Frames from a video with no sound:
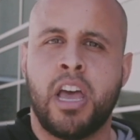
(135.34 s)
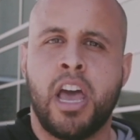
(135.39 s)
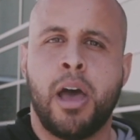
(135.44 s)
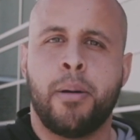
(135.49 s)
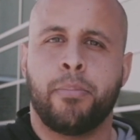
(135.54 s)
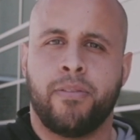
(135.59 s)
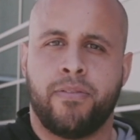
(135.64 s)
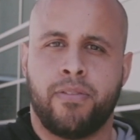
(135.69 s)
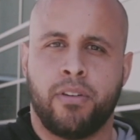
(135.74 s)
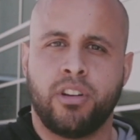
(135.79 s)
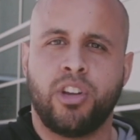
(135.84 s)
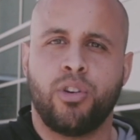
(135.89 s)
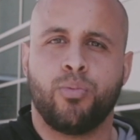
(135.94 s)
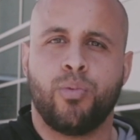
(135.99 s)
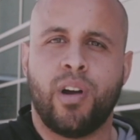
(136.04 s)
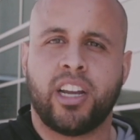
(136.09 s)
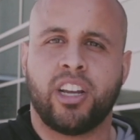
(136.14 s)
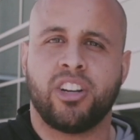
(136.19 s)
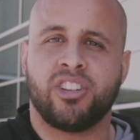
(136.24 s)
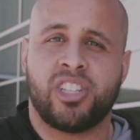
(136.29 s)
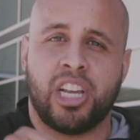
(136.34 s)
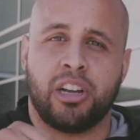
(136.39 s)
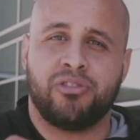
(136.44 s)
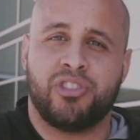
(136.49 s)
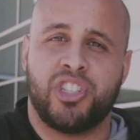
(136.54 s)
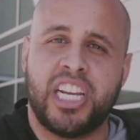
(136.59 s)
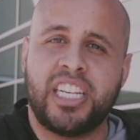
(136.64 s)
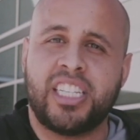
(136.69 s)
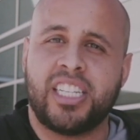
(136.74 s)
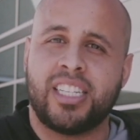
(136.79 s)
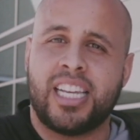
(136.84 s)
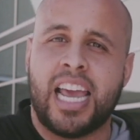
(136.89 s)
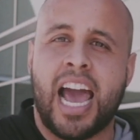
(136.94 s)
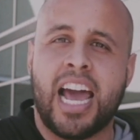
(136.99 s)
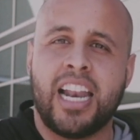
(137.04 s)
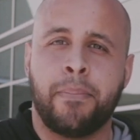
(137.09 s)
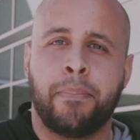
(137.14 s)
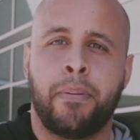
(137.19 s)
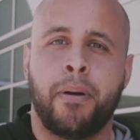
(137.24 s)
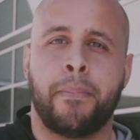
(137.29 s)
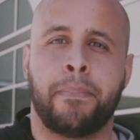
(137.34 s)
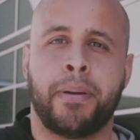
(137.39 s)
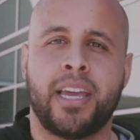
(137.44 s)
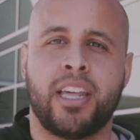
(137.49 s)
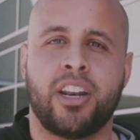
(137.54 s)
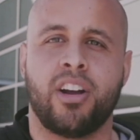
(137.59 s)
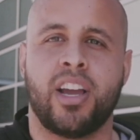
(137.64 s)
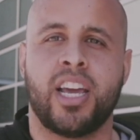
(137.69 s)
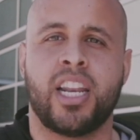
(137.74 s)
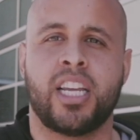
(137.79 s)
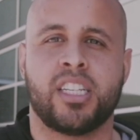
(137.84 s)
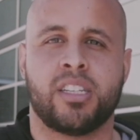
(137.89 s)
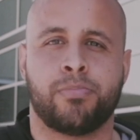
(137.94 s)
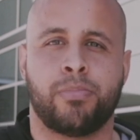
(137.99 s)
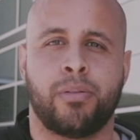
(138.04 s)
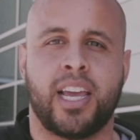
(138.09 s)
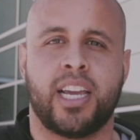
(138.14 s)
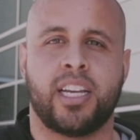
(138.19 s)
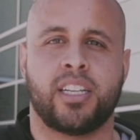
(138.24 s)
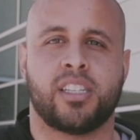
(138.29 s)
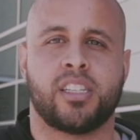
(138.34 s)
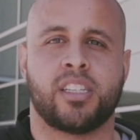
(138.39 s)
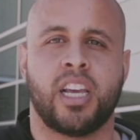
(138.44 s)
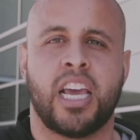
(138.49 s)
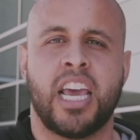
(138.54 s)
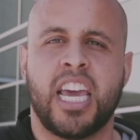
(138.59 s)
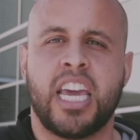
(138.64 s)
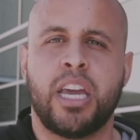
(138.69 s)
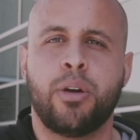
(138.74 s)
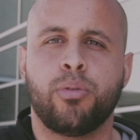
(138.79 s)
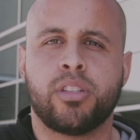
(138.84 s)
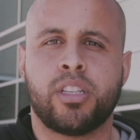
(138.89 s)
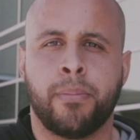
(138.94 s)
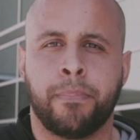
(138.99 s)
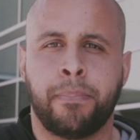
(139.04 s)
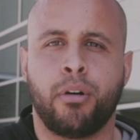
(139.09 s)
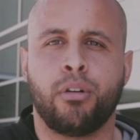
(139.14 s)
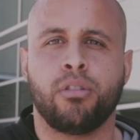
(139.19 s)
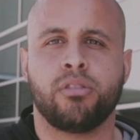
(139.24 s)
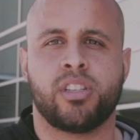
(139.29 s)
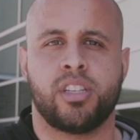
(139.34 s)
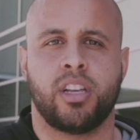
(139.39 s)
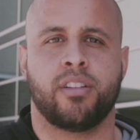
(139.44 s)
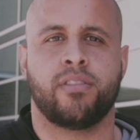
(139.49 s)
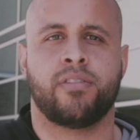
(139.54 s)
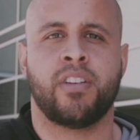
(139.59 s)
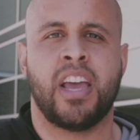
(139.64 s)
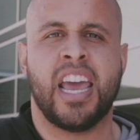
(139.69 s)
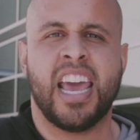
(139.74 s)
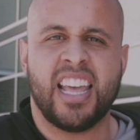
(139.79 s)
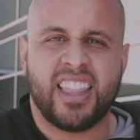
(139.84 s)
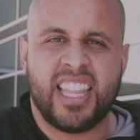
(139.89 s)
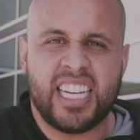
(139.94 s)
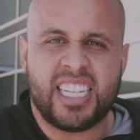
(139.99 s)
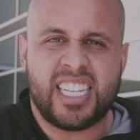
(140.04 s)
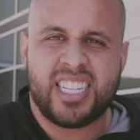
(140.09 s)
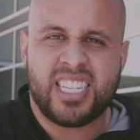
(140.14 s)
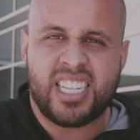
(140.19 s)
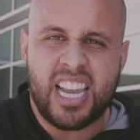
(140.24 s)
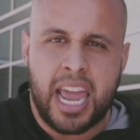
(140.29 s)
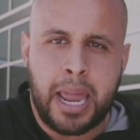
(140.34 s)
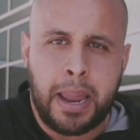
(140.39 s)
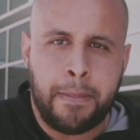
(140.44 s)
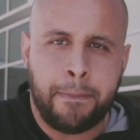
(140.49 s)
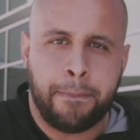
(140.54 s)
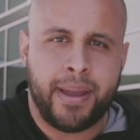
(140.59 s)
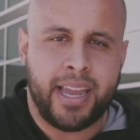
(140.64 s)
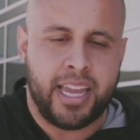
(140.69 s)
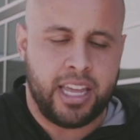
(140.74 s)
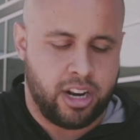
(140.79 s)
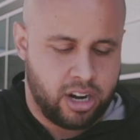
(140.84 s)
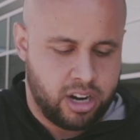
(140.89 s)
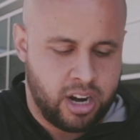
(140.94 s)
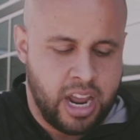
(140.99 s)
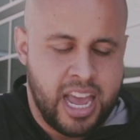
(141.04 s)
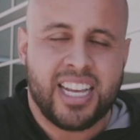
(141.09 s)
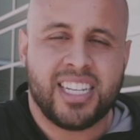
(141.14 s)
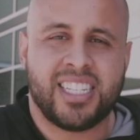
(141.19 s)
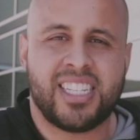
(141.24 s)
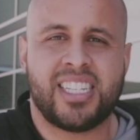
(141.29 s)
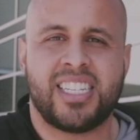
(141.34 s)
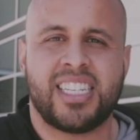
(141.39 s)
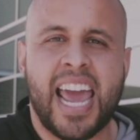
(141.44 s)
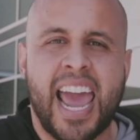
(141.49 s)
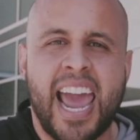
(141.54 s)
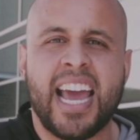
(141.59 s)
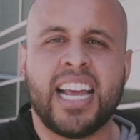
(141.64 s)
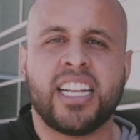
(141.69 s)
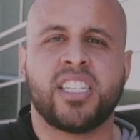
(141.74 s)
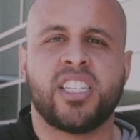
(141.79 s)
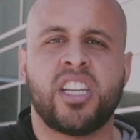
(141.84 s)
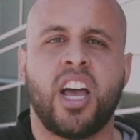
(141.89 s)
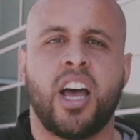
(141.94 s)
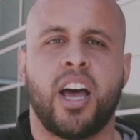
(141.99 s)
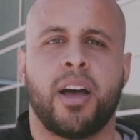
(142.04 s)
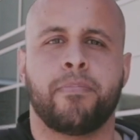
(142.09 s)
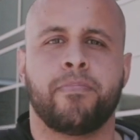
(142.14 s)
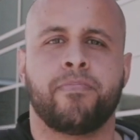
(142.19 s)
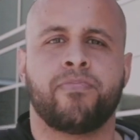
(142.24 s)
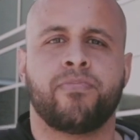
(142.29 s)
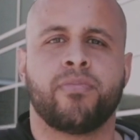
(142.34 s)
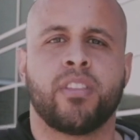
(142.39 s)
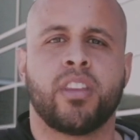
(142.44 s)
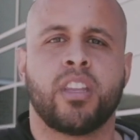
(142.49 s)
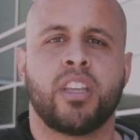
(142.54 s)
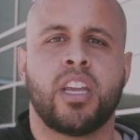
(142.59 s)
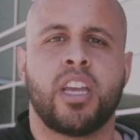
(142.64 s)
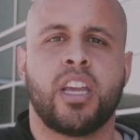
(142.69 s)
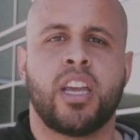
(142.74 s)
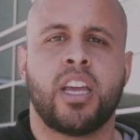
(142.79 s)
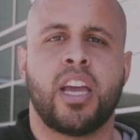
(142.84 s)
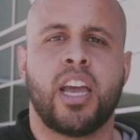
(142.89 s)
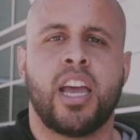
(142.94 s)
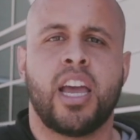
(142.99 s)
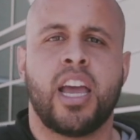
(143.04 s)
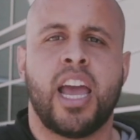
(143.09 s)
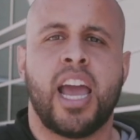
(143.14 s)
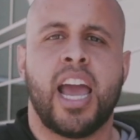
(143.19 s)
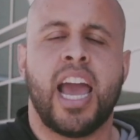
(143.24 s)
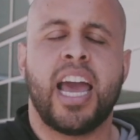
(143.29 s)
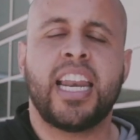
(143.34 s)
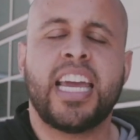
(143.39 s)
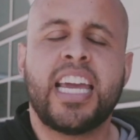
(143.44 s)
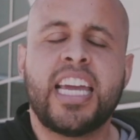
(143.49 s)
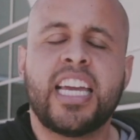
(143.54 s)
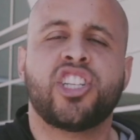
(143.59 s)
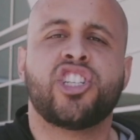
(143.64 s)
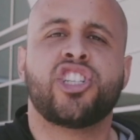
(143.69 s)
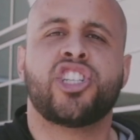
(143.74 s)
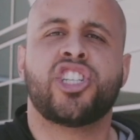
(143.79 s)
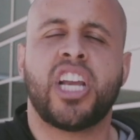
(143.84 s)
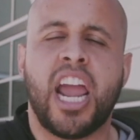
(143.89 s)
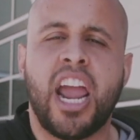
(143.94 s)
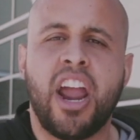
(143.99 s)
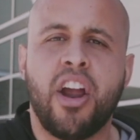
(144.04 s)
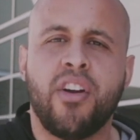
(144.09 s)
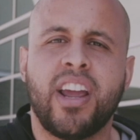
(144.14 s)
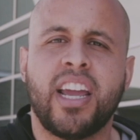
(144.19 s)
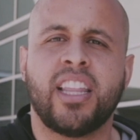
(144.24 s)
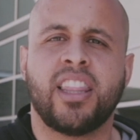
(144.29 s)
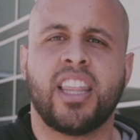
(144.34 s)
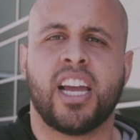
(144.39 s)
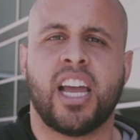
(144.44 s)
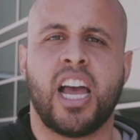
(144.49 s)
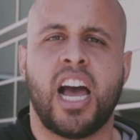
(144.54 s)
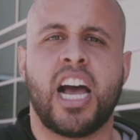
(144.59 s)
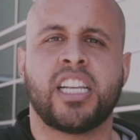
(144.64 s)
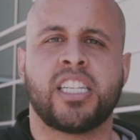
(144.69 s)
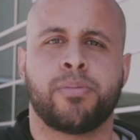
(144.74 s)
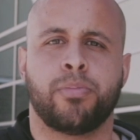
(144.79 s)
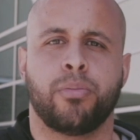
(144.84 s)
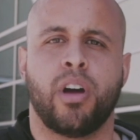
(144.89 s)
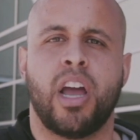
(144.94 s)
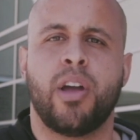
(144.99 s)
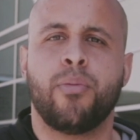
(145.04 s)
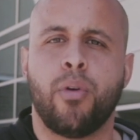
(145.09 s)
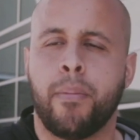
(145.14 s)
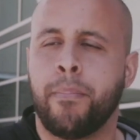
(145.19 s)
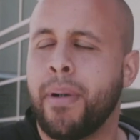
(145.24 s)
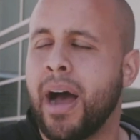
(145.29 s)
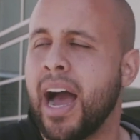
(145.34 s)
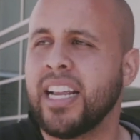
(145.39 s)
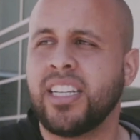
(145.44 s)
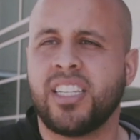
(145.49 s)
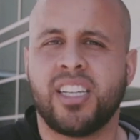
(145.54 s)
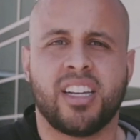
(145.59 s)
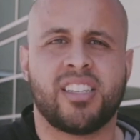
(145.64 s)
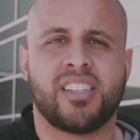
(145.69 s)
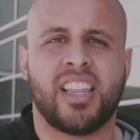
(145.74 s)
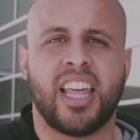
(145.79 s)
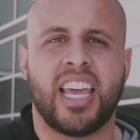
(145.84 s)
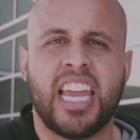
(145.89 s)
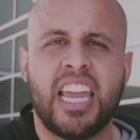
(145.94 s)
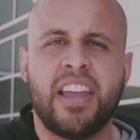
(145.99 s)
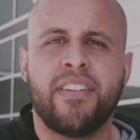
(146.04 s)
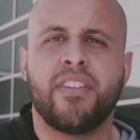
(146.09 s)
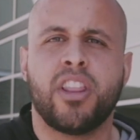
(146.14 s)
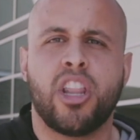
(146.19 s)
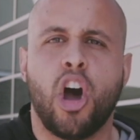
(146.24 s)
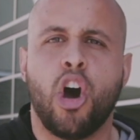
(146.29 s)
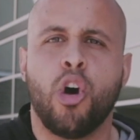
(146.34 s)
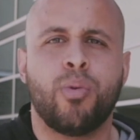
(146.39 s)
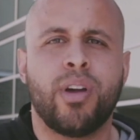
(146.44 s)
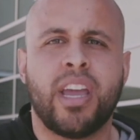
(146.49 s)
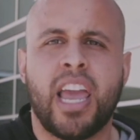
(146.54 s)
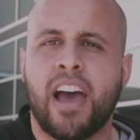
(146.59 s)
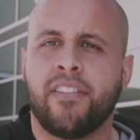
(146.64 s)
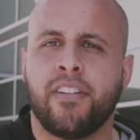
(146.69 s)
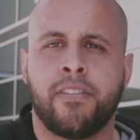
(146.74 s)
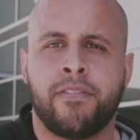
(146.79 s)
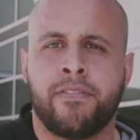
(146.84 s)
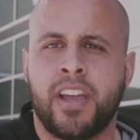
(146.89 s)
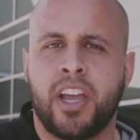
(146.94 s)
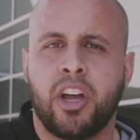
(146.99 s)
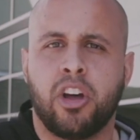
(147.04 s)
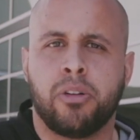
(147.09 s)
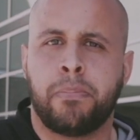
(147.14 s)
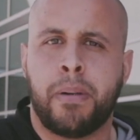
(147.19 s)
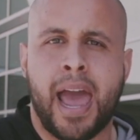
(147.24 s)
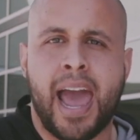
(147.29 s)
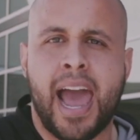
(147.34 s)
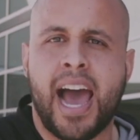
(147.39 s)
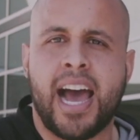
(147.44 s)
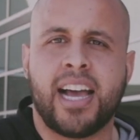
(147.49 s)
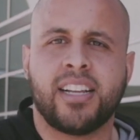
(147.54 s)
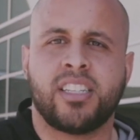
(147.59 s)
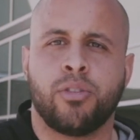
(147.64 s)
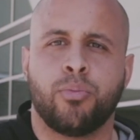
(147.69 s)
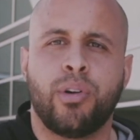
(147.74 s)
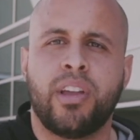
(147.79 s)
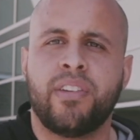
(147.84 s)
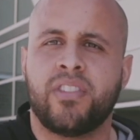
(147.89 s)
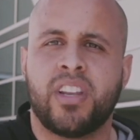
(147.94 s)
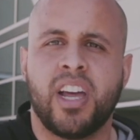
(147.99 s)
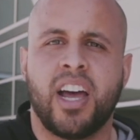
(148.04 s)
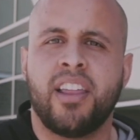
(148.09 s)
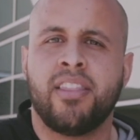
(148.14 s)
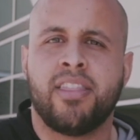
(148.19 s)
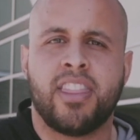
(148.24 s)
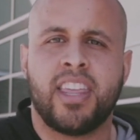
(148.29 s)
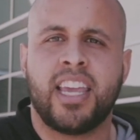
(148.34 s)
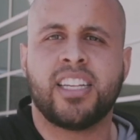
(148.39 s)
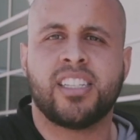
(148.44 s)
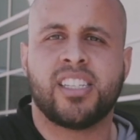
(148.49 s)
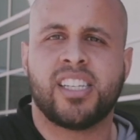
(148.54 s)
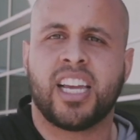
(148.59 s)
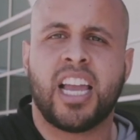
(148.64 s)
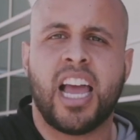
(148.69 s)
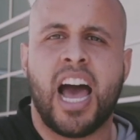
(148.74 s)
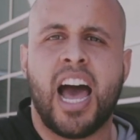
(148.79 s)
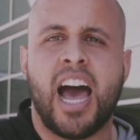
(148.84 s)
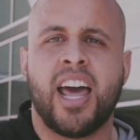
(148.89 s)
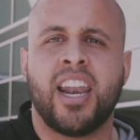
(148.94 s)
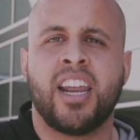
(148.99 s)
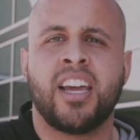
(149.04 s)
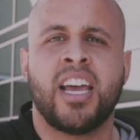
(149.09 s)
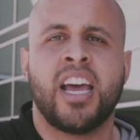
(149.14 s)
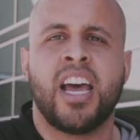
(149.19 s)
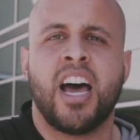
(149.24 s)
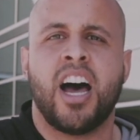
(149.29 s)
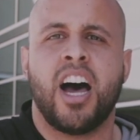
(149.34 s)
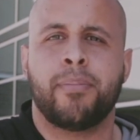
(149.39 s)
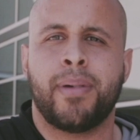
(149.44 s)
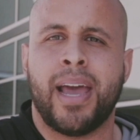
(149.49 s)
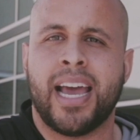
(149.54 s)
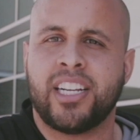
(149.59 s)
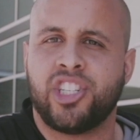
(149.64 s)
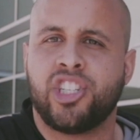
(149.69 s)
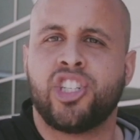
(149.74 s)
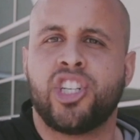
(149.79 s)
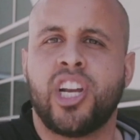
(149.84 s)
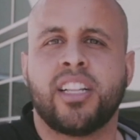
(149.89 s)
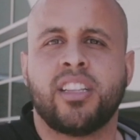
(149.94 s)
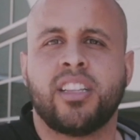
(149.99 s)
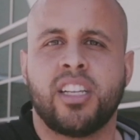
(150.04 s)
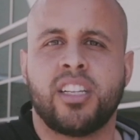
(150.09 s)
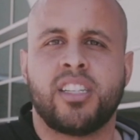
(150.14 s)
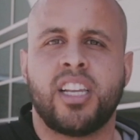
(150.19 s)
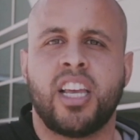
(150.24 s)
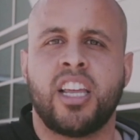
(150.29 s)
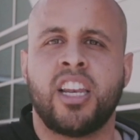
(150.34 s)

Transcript: before you wreck yourself. Jesus had to put Peter in his place. He was impulsive. This same Peter stands up and he is sharing the gospel. It reminds us that even though we have a failed past and we've done things that God has checked us in,